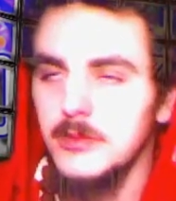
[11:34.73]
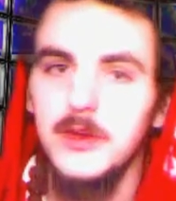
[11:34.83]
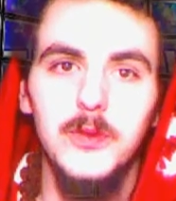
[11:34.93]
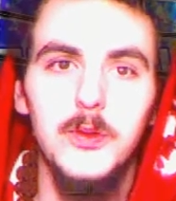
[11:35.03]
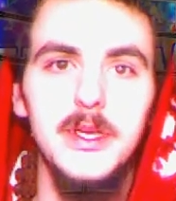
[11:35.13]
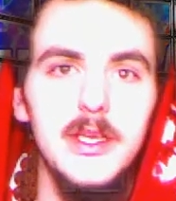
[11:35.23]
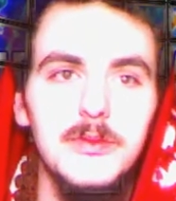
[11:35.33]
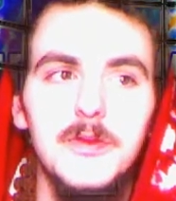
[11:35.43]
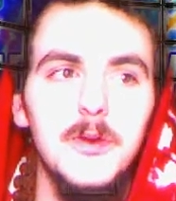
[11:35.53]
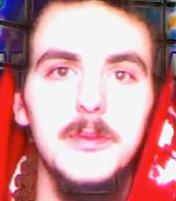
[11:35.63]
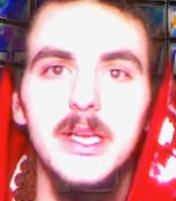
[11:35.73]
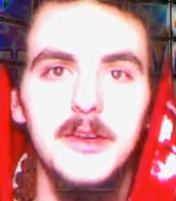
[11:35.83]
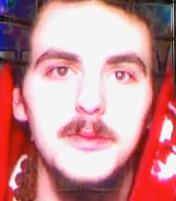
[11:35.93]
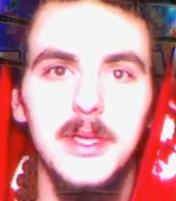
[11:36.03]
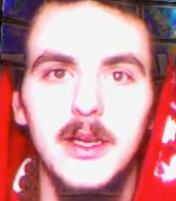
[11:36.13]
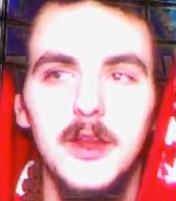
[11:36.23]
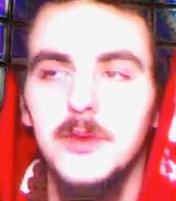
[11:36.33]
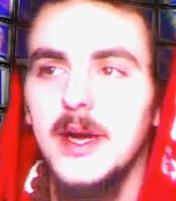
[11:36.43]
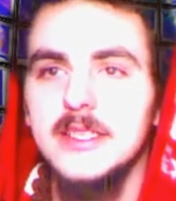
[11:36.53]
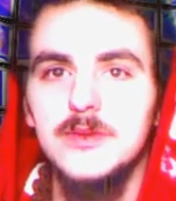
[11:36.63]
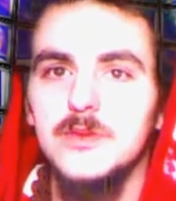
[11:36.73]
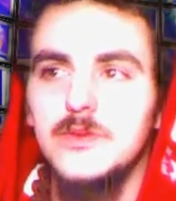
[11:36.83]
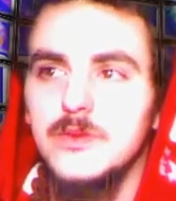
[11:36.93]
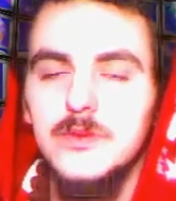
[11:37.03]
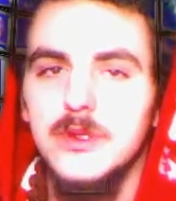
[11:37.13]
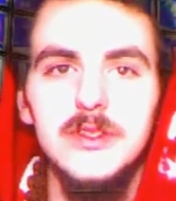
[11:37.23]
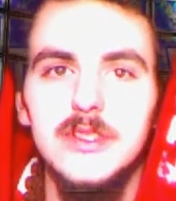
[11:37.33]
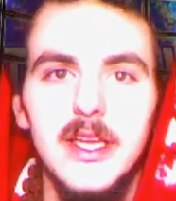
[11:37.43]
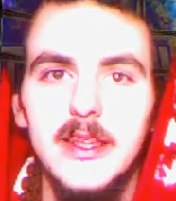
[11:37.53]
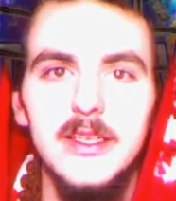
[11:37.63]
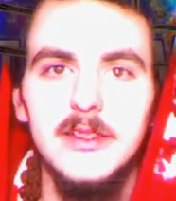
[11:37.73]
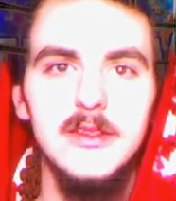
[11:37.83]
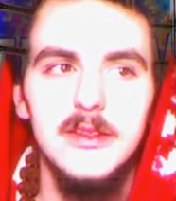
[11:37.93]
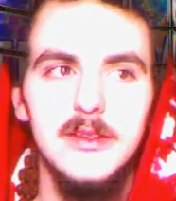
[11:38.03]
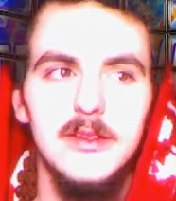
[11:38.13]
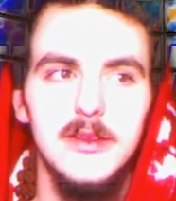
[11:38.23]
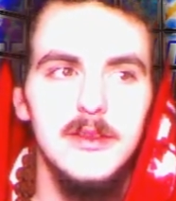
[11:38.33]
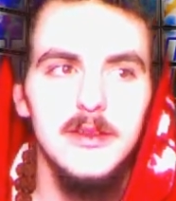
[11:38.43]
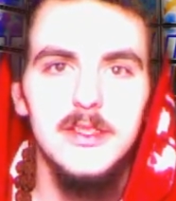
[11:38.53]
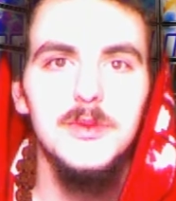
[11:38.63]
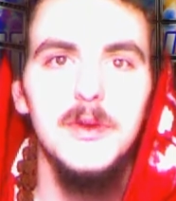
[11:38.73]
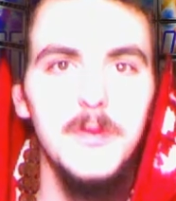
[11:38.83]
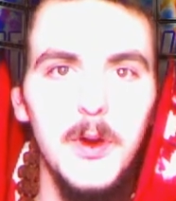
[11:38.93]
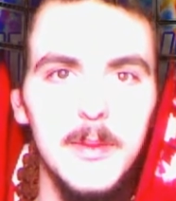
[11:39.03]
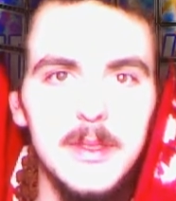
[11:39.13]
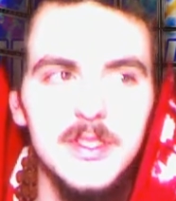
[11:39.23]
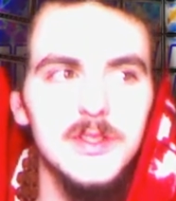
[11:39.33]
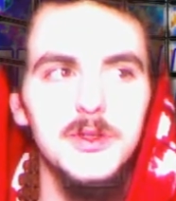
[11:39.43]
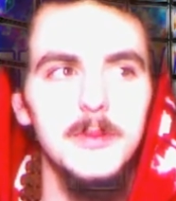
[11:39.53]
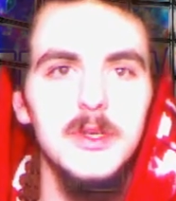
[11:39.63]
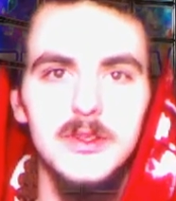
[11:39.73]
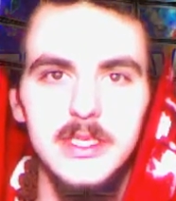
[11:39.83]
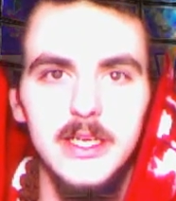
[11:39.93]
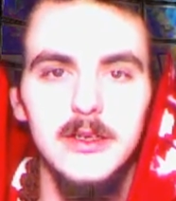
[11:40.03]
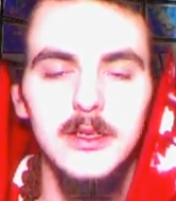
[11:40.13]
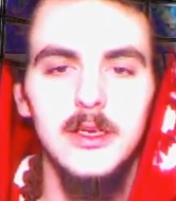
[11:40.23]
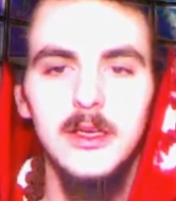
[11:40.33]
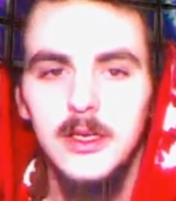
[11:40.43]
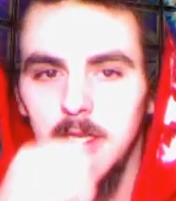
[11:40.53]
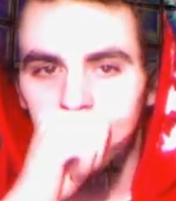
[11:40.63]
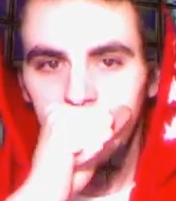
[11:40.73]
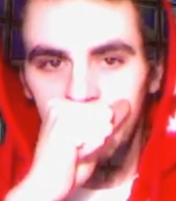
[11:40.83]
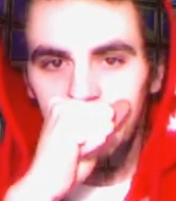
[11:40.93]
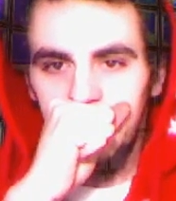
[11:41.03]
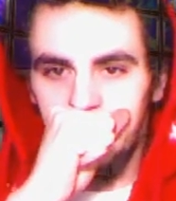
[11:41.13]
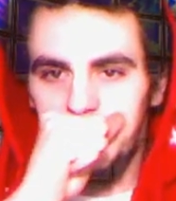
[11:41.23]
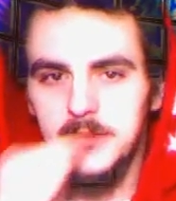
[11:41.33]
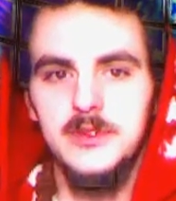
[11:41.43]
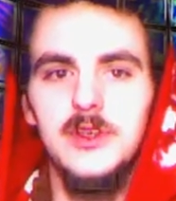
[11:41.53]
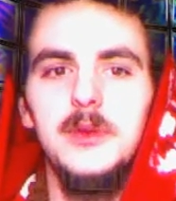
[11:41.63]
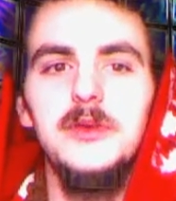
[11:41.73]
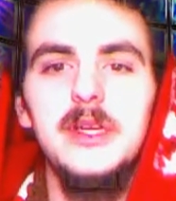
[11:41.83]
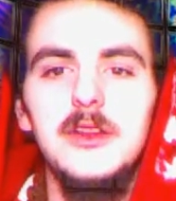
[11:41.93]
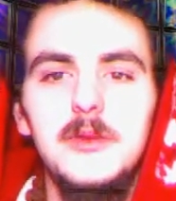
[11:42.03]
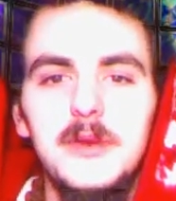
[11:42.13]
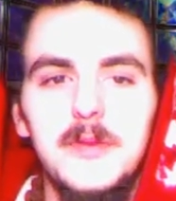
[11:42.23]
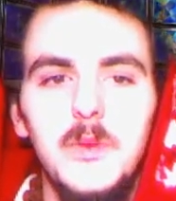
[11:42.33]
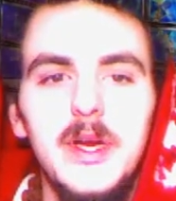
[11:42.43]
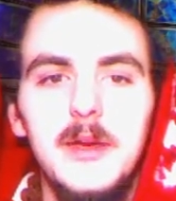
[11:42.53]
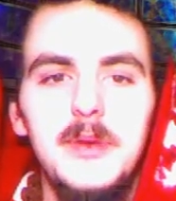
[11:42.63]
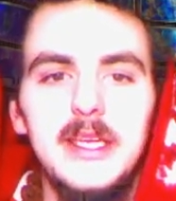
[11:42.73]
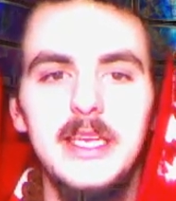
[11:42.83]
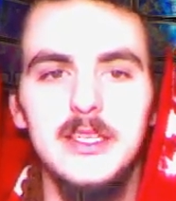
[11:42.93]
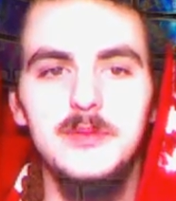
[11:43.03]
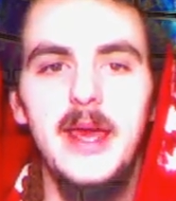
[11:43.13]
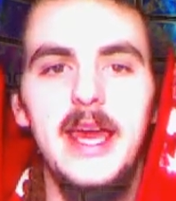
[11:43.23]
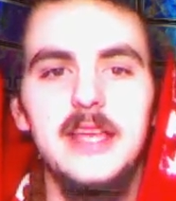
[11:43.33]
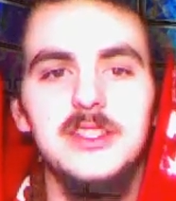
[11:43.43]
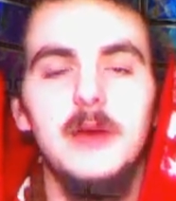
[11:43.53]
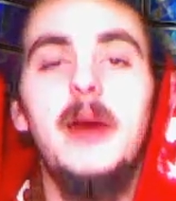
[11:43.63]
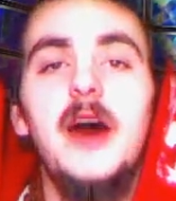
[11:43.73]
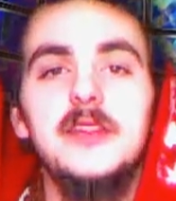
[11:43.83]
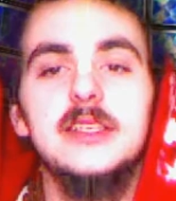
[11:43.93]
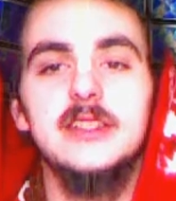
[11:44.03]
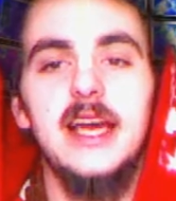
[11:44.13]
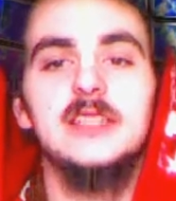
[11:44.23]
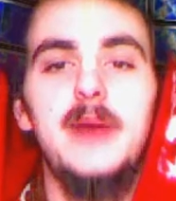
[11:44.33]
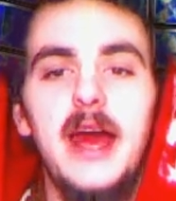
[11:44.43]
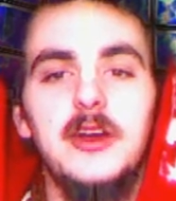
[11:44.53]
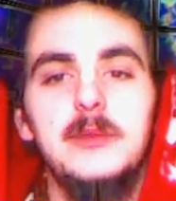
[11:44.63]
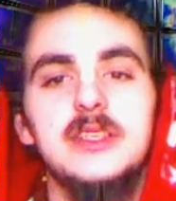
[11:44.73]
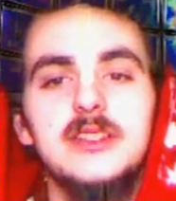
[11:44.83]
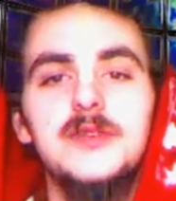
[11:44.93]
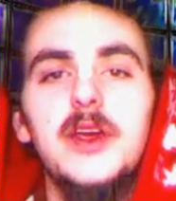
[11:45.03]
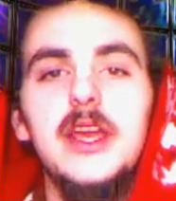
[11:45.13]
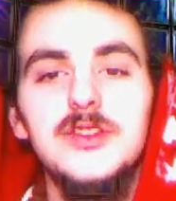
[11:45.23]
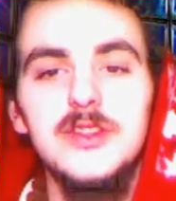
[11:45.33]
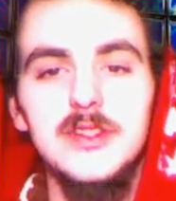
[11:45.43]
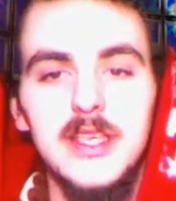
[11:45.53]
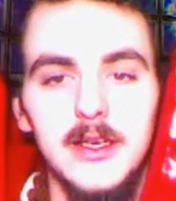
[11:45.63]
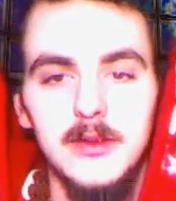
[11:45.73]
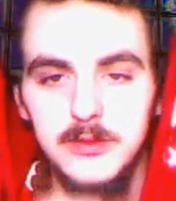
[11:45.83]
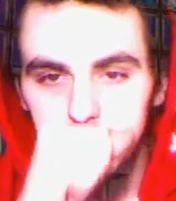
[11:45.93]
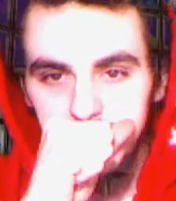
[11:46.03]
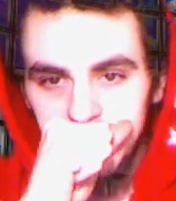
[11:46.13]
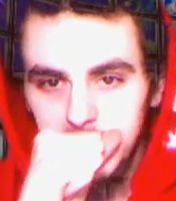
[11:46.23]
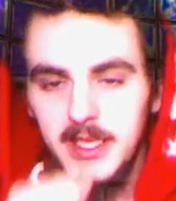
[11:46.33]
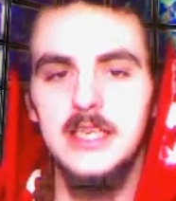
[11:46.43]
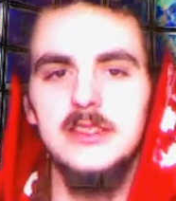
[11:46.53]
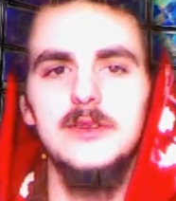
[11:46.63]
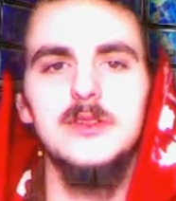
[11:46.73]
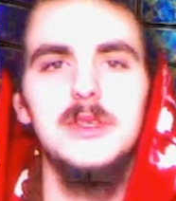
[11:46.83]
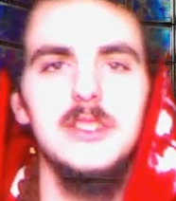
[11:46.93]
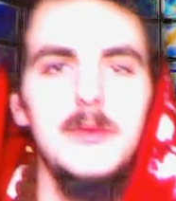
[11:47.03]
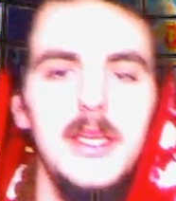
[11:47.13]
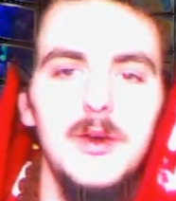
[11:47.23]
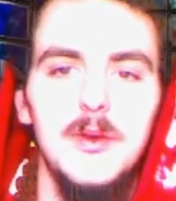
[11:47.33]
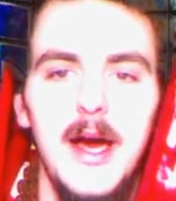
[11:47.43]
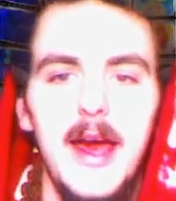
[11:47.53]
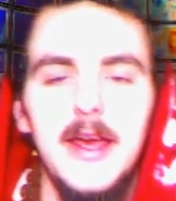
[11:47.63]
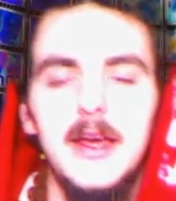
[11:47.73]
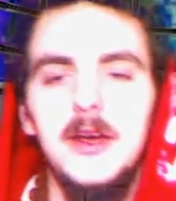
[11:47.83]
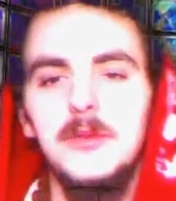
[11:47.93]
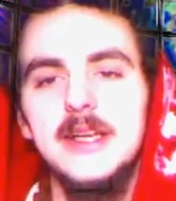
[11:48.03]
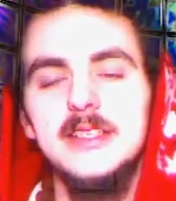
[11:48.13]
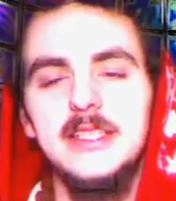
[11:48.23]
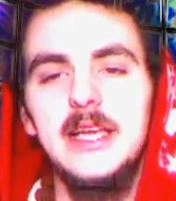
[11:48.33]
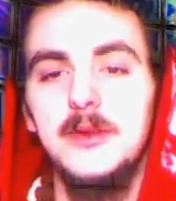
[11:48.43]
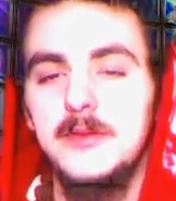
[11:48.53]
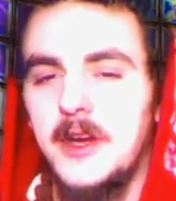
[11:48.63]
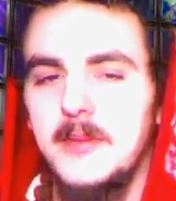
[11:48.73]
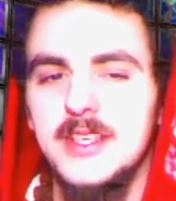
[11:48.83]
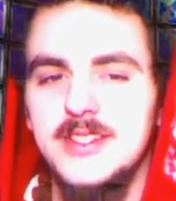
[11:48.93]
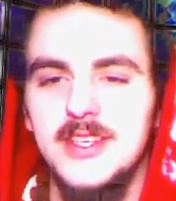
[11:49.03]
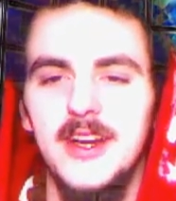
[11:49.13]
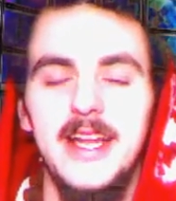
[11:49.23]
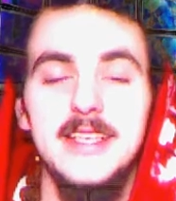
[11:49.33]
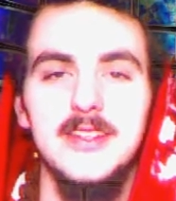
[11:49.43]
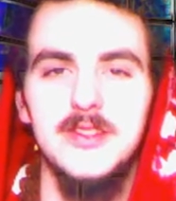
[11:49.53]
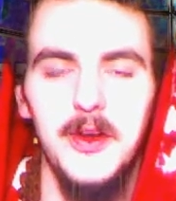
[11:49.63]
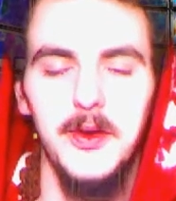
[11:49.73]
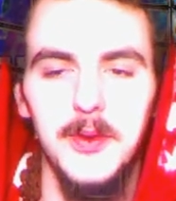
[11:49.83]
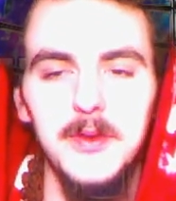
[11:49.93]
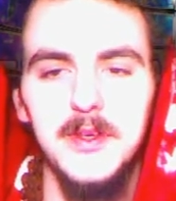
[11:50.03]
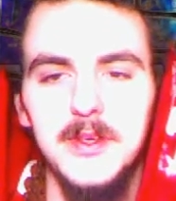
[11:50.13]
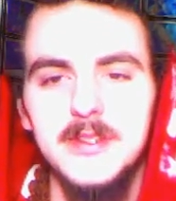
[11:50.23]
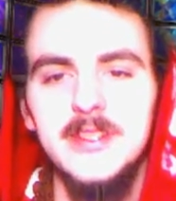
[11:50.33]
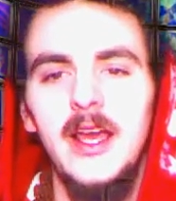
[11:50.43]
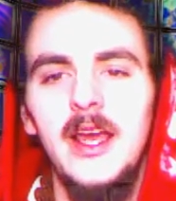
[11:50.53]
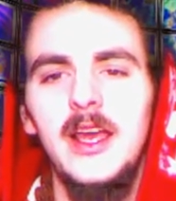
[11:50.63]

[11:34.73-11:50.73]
before we can reform the government. Otherwise, there's nothing to reform. It's just criminals there. So I'm going to read a little bit from Wikipedia's page about this guy's background because it's very interesting. He seems to be somebody who I resonate with very much here on Esoteric Worldviews,